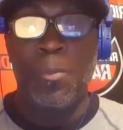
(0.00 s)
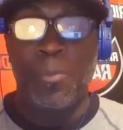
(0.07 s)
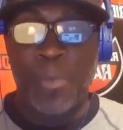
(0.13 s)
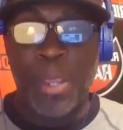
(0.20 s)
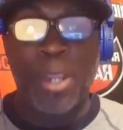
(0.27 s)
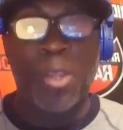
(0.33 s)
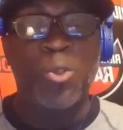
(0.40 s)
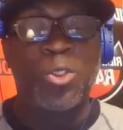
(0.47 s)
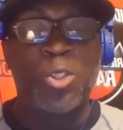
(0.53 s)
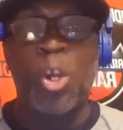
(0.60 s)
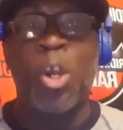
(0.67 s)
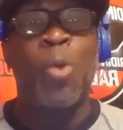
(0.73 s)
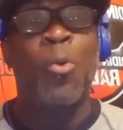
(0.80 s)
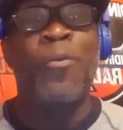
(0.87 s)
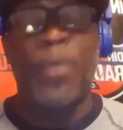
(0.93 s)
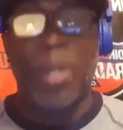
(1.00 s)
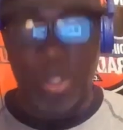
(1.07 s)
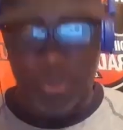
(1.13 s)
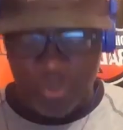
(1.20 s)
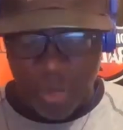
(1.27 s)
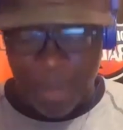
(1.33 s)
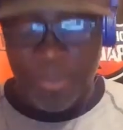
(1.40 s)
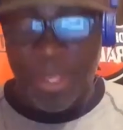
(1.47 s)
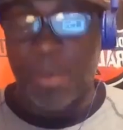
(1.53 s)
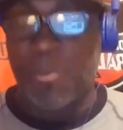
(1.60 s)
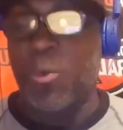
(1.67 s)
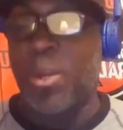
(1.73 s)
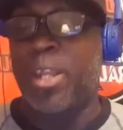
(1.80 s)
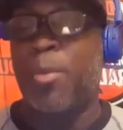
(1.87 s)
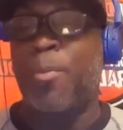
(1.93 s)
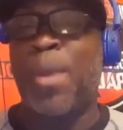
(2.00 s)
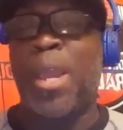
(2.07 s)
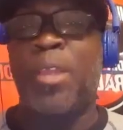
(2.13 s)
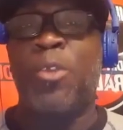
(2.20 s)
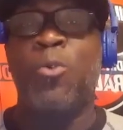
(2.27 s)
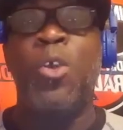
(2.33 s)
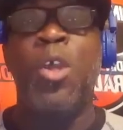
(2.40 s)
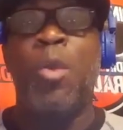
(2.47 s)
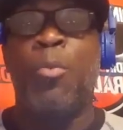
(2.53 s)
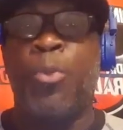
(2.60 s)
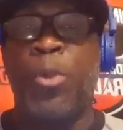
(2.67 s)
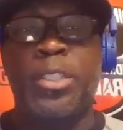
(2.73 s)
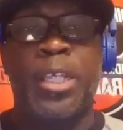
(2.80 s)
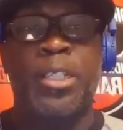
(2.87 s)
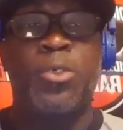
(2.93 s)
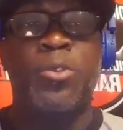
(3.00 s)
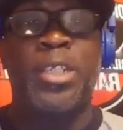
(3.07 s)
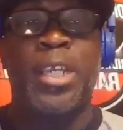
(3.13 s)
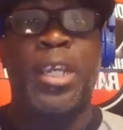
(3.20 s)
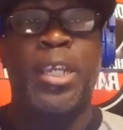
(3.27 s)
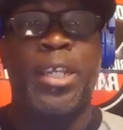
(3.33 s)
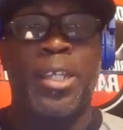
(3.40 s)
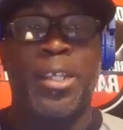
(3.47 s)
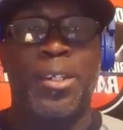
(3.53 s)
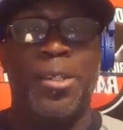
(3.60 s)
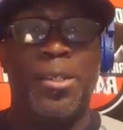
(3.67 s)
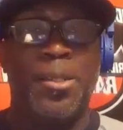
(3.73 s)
Thank you, sir, and we're going to drop that record by you. Appreciate you checking in.